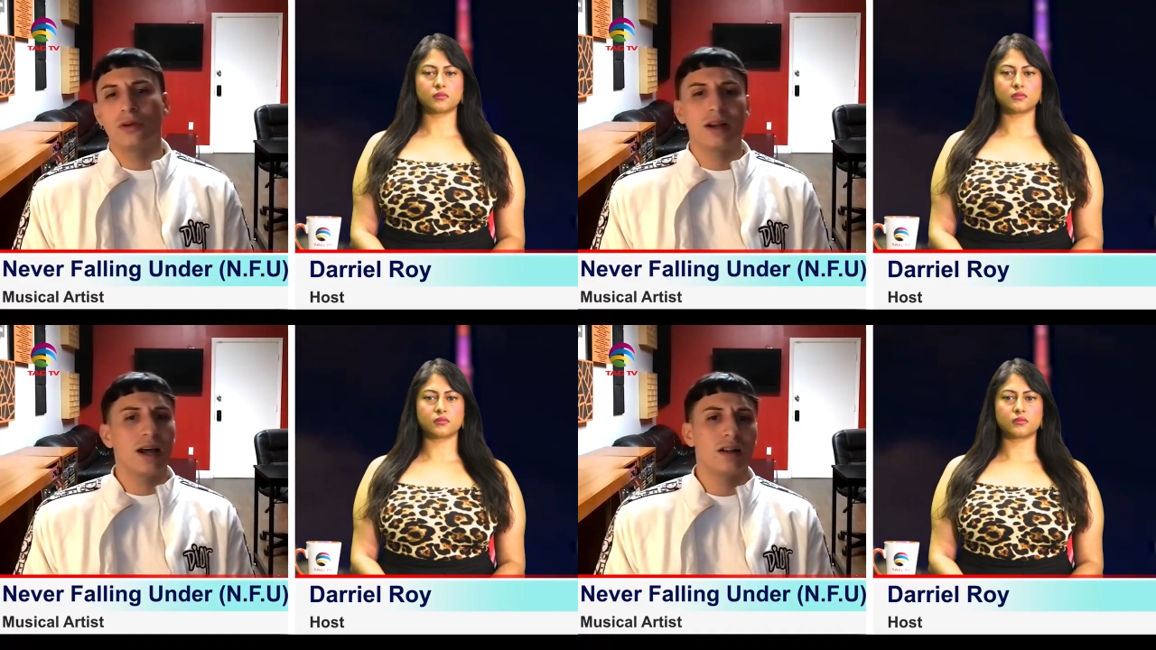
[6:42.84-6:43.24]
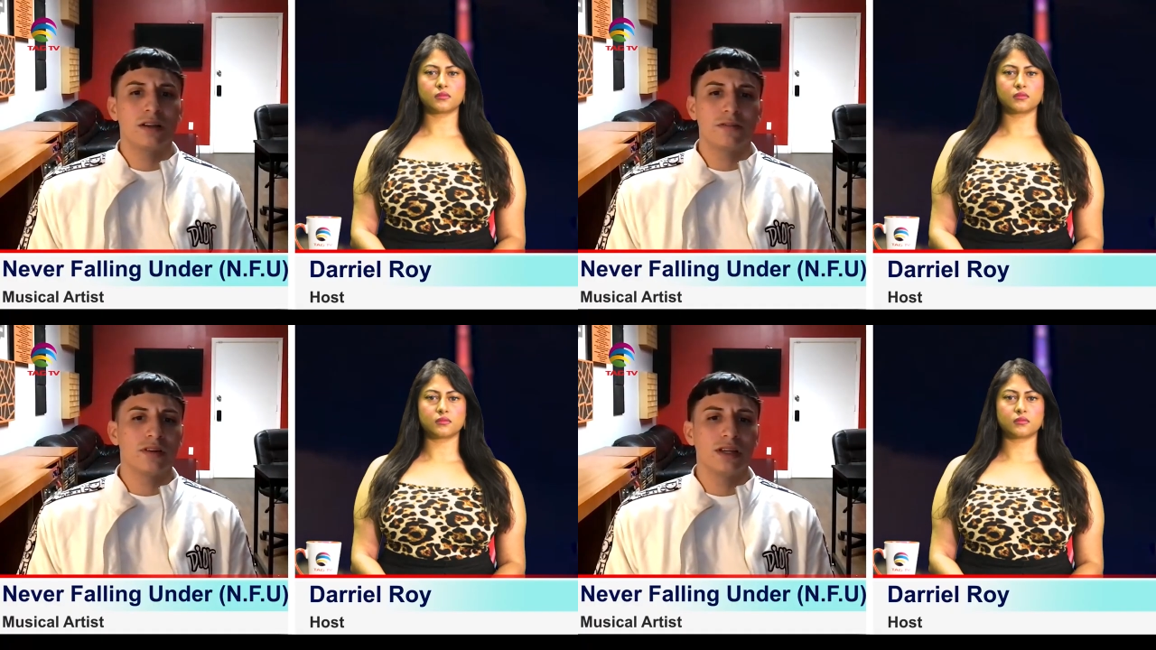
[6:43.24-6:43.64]
Speaker 1: doing a lot of
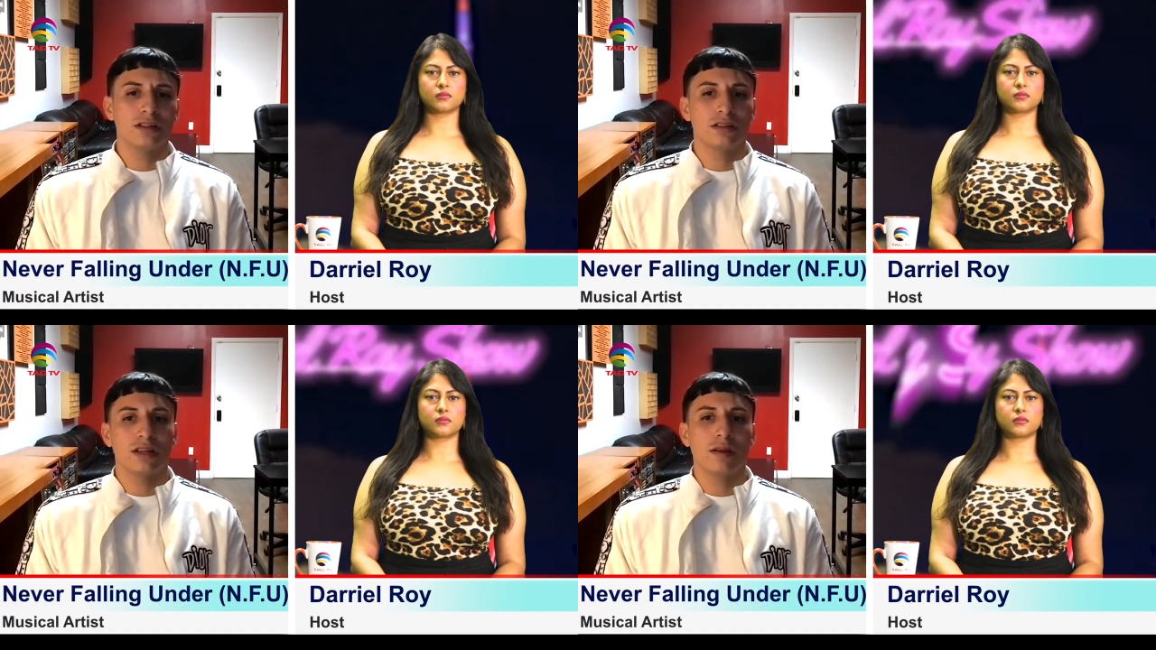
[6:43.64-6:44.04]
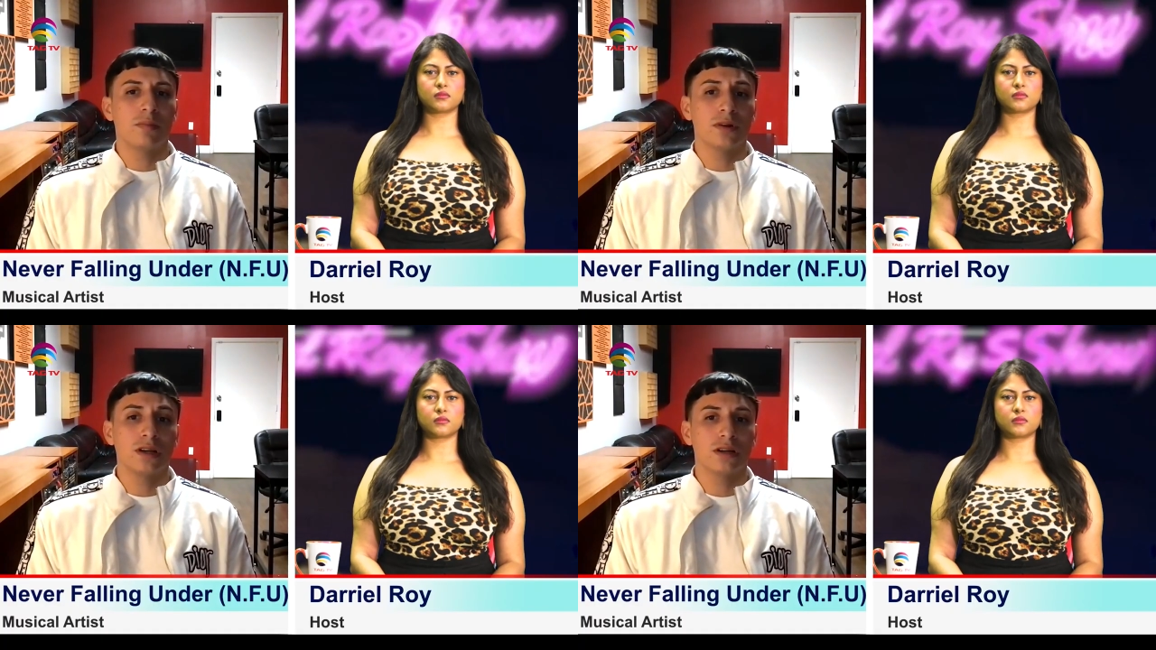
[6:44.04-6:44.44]
different things to stay
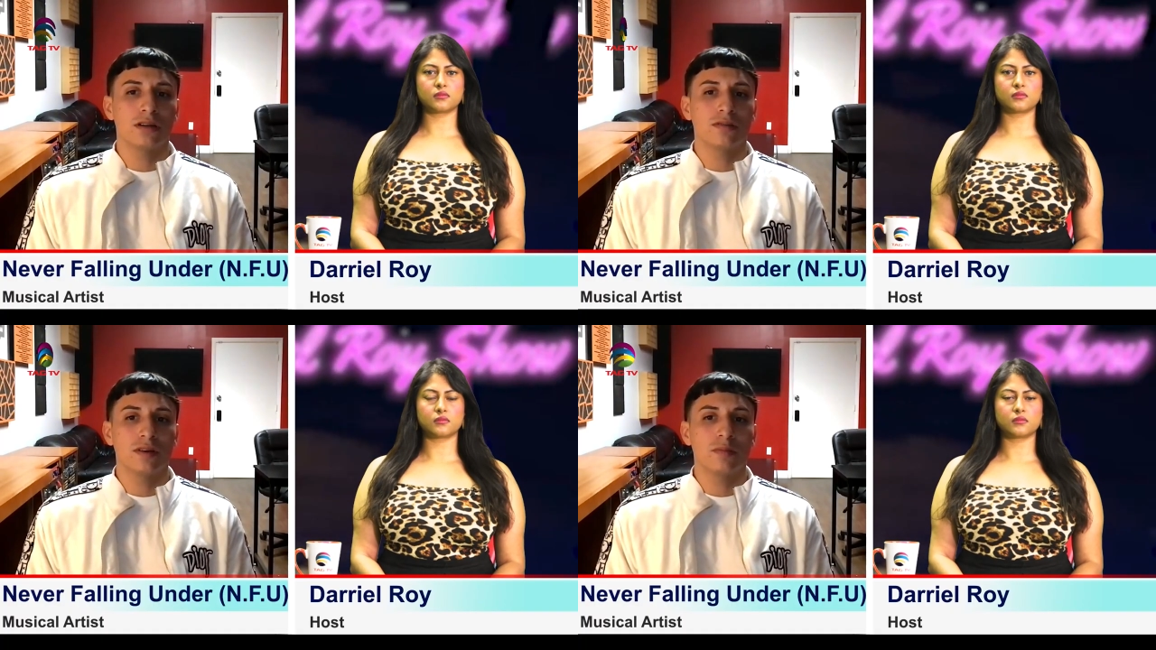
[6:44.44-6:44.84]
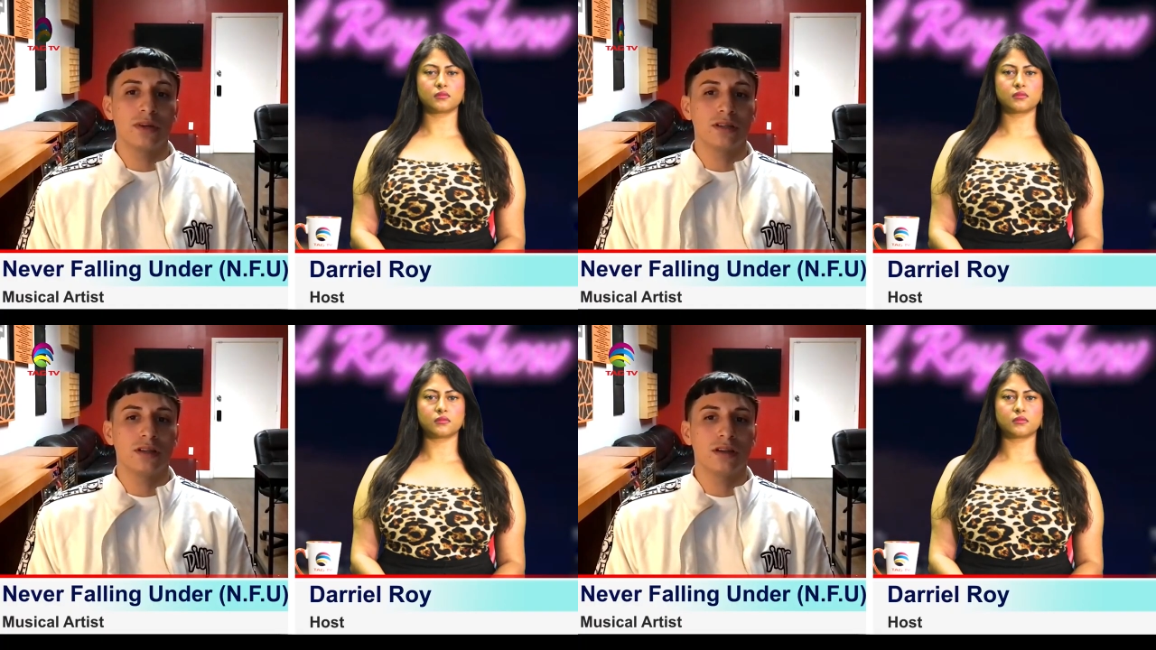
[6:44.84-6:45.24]
productive and
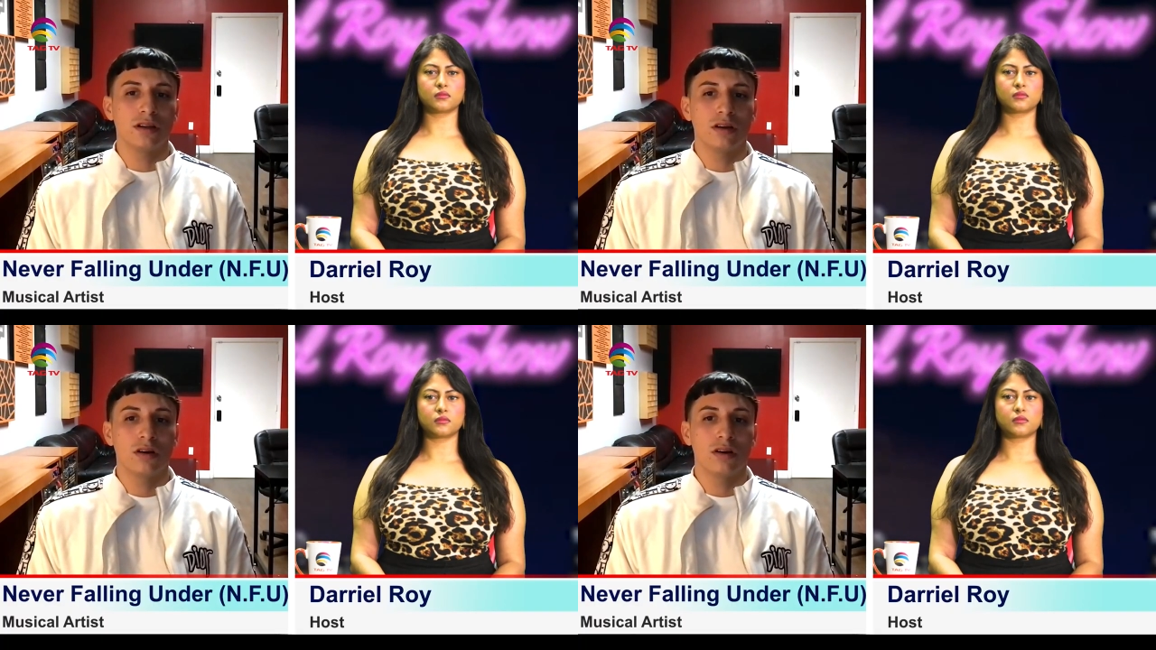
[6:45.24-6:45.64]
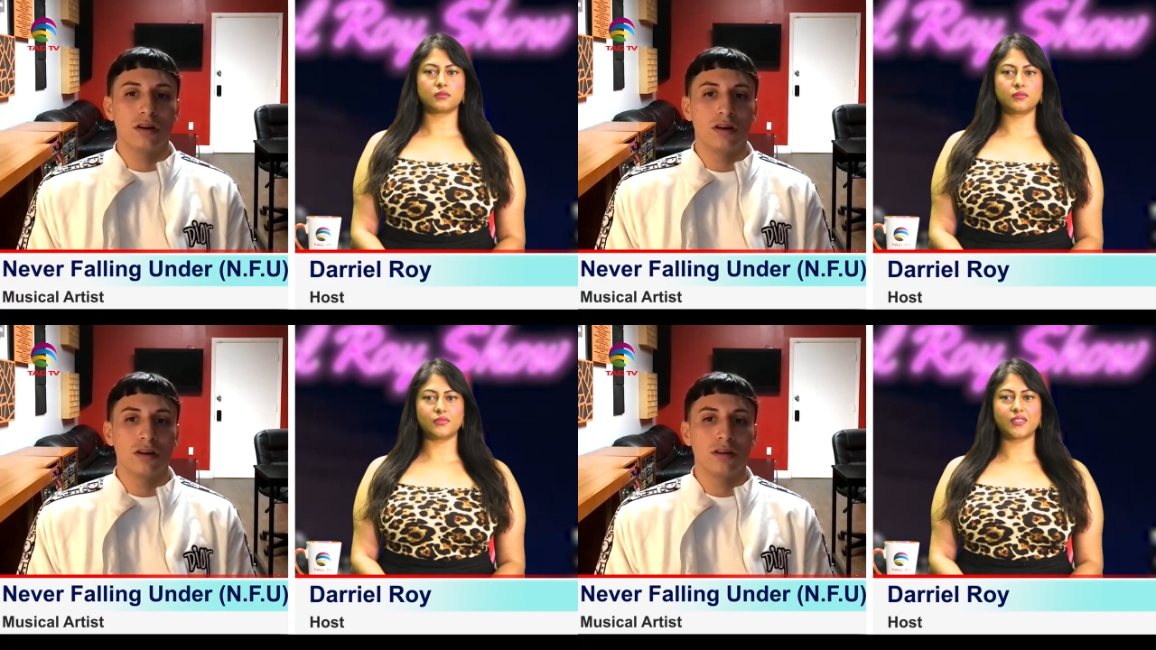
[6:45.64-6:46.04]
busy.
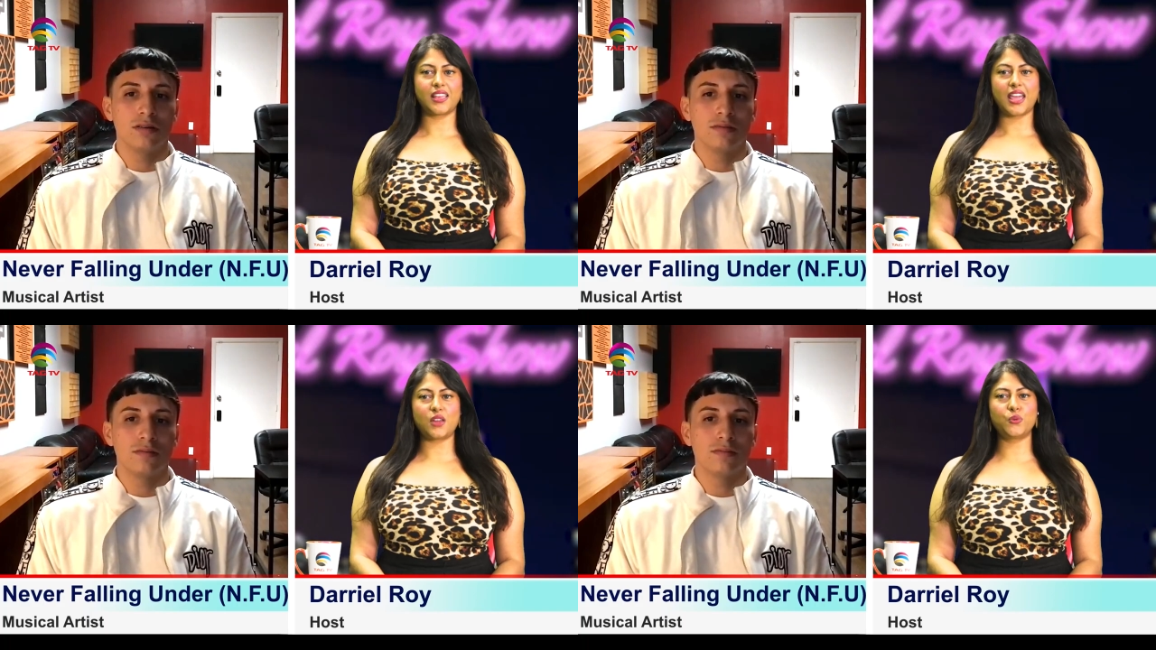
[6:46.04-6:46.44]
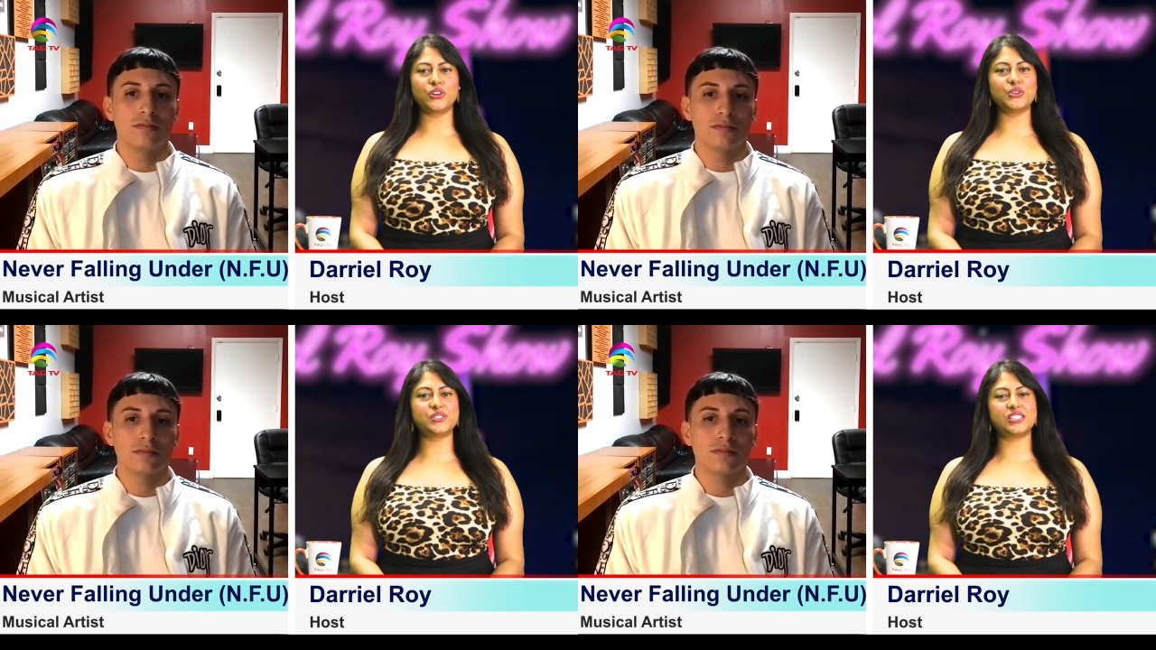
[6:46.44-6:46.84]
Speaker 2: Mm-hmm. And where do
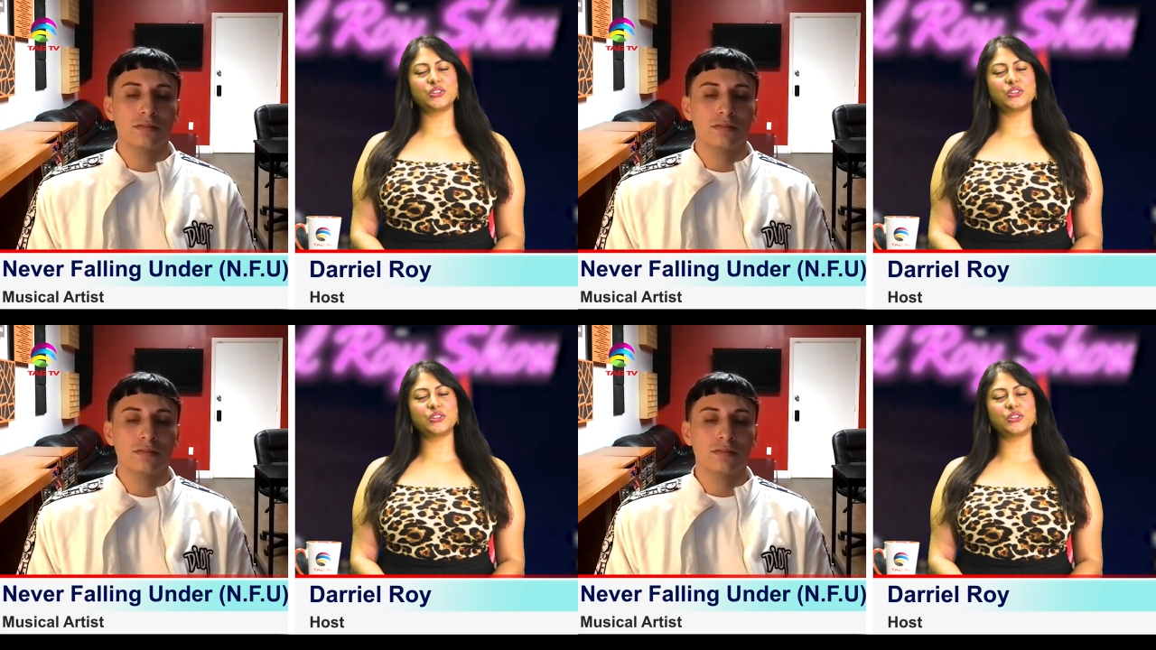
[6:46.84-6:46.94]
you see